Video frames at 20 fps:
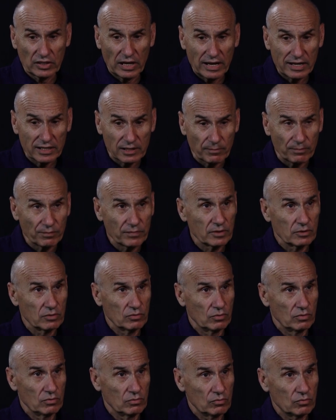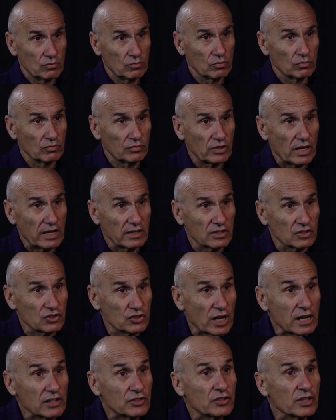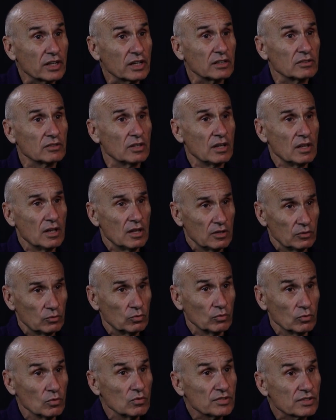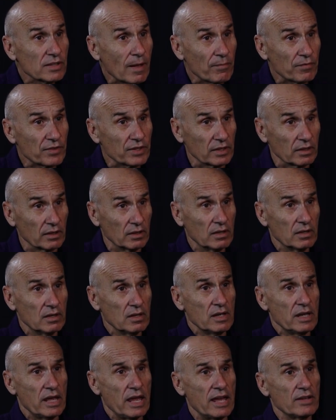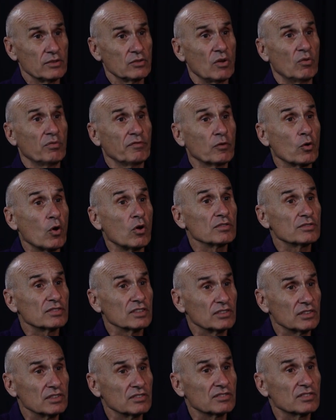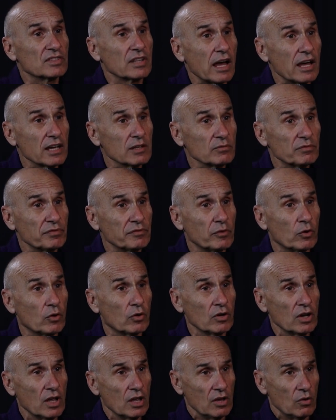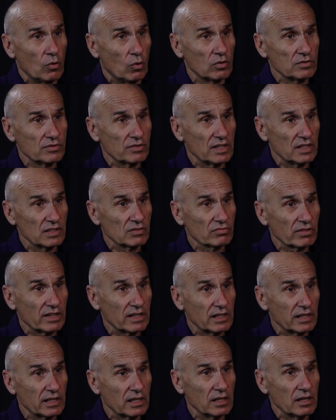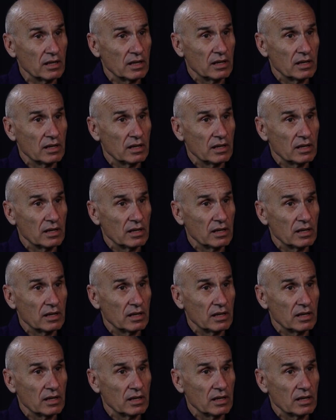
time to take a shelter, to do something. And of course, it is time for all the Israeli